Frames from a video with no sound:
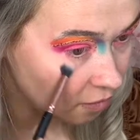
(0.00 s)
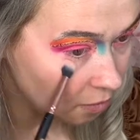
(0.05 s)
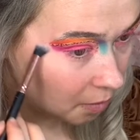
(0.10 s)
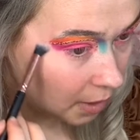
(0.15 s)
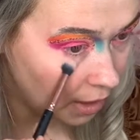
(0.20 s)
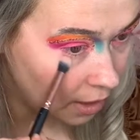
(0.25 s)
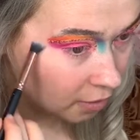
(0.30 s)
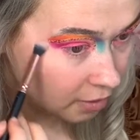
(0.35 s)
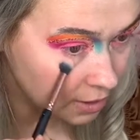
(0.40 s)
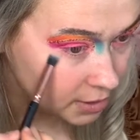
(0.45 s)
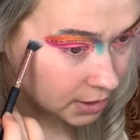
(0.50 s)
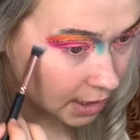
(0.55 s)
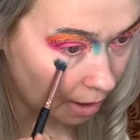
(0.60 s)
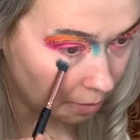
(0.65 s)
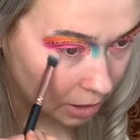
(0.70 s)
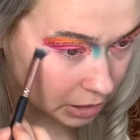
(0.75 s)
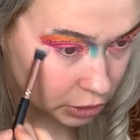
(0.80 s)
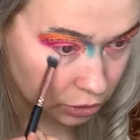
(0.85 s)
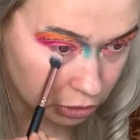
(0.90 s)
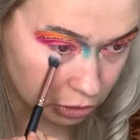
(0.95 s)
me, this step
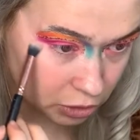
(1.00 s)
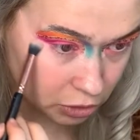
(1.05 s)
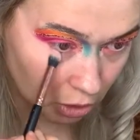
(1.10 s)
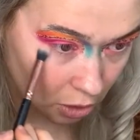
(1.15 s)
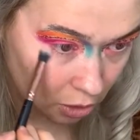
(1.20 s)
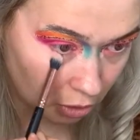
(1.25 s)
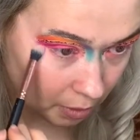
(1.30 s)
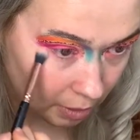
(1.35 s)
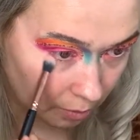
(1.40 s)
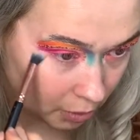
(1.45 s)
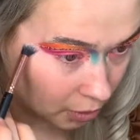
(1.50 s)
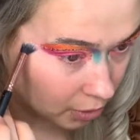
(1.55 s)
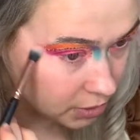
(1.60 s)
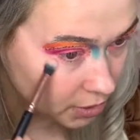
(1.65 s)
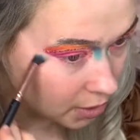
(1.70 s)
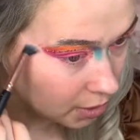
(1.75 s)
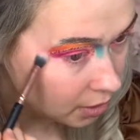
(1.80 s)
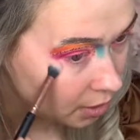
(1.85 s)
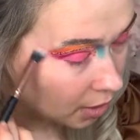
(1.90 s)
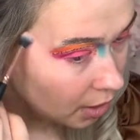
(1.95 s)
is so
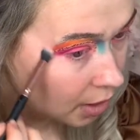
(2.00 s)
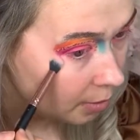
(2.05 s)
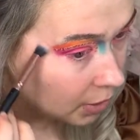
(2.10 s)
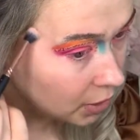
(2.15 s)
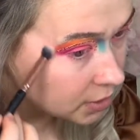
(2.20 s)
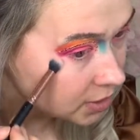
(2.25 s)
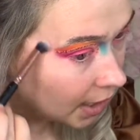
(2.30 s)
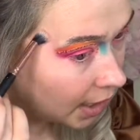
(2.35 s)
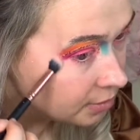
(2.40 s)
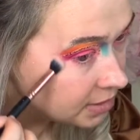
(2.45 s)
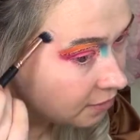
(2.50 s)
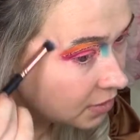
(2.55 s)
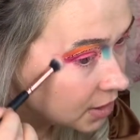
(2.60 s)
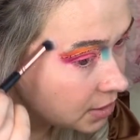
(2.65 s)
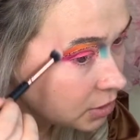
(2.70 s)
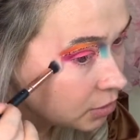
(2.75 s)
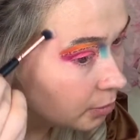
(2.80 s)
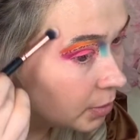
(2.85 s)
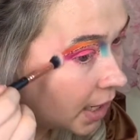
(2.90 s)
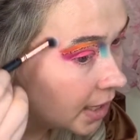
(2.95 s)
important because it helps everything
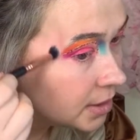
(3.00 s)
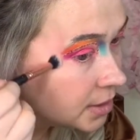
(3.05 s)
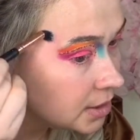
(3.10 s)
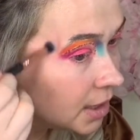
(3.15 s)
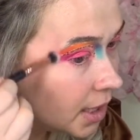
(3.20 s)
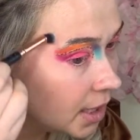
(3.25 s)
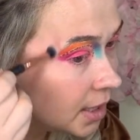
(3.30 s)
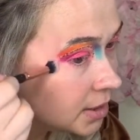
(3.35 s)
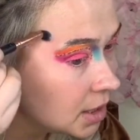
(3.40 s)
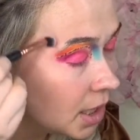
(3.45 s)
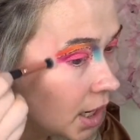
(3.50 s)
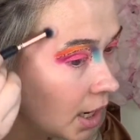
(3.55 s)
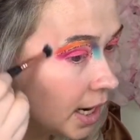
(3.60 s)
to look blended.